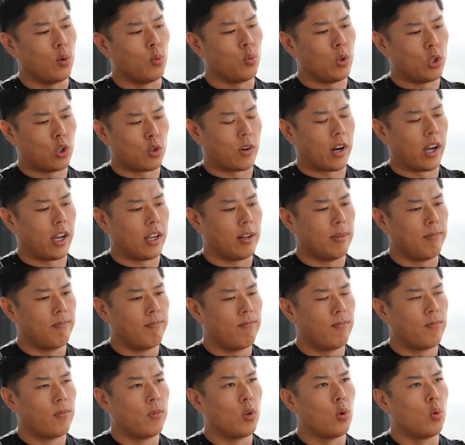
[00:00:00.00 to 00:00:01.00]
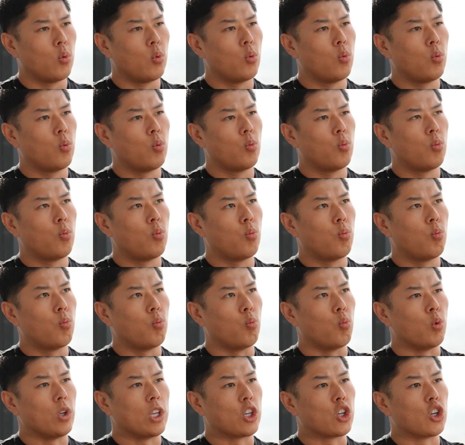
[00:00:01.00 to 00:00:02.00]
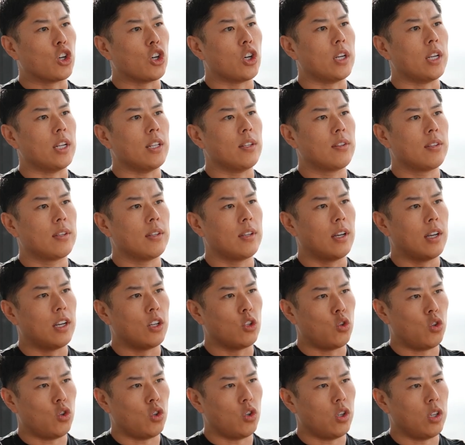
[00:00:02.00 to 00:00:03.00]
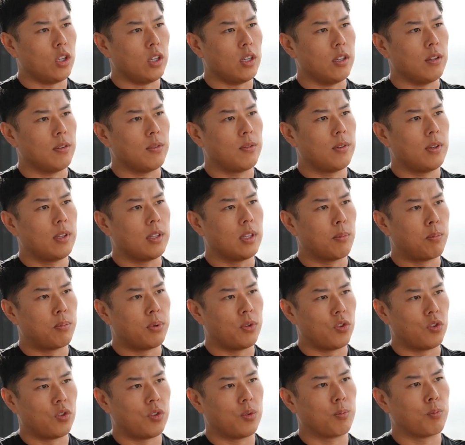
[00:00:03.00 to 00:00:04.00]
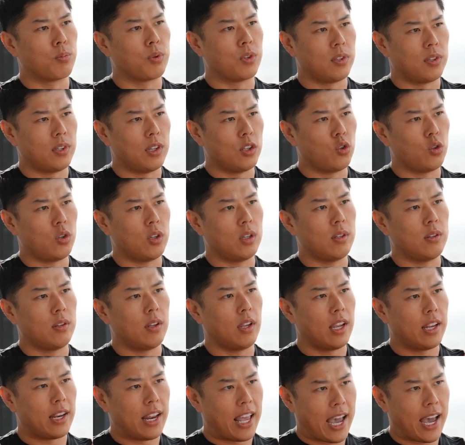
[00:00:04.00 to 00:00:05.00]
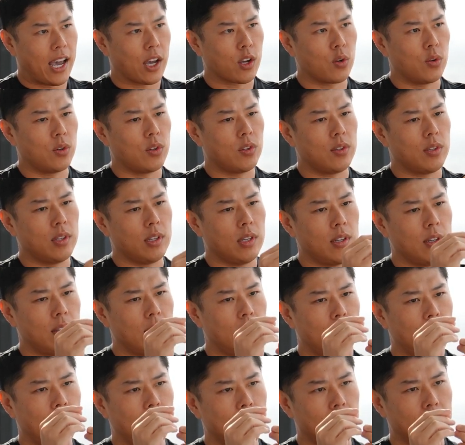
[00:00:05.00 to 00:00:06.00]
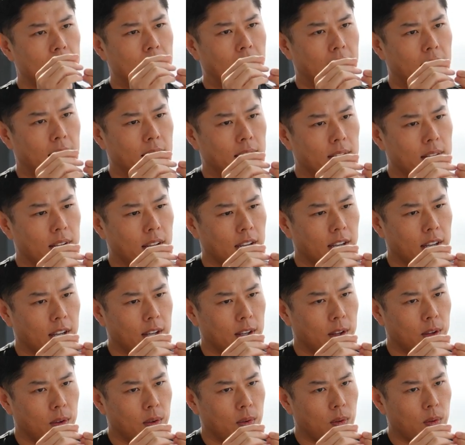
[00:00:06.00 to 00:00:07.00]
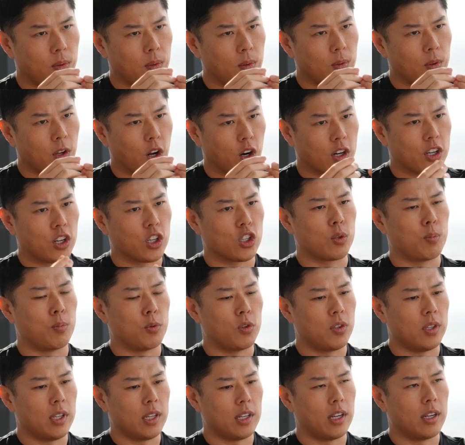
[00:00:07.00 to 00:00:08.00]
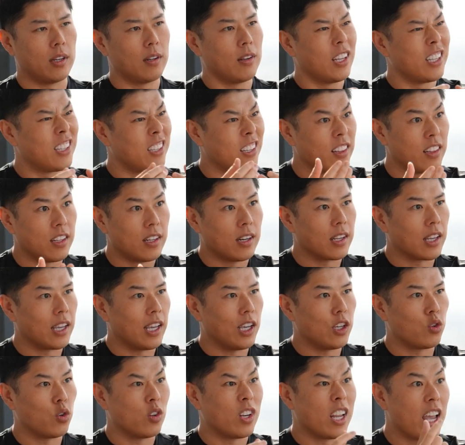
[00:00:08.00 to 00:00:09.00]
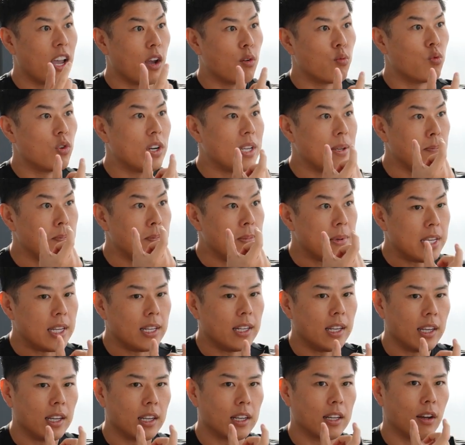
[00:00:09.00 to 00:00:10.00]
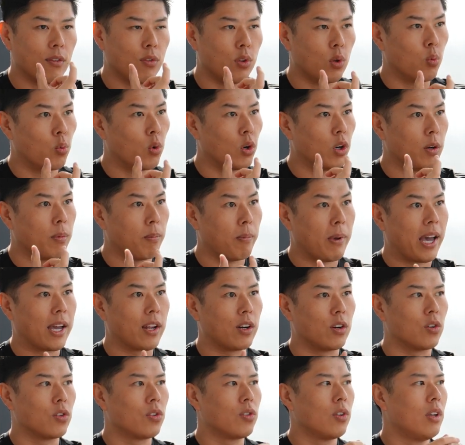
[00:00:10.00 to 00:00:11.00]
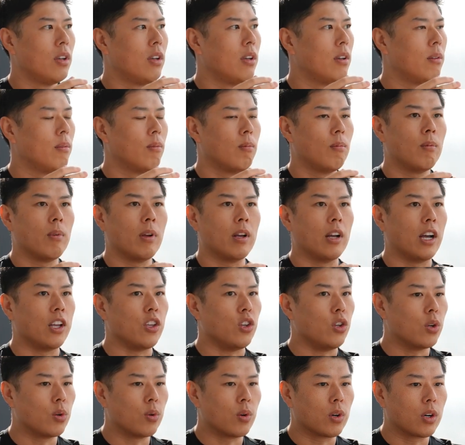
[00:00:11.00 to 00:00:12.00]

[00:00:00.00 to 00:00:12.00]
We tried. We couldn't achieve the precision and accuracy that our customers needed. It's in litigation. Every meaning of the word matters. About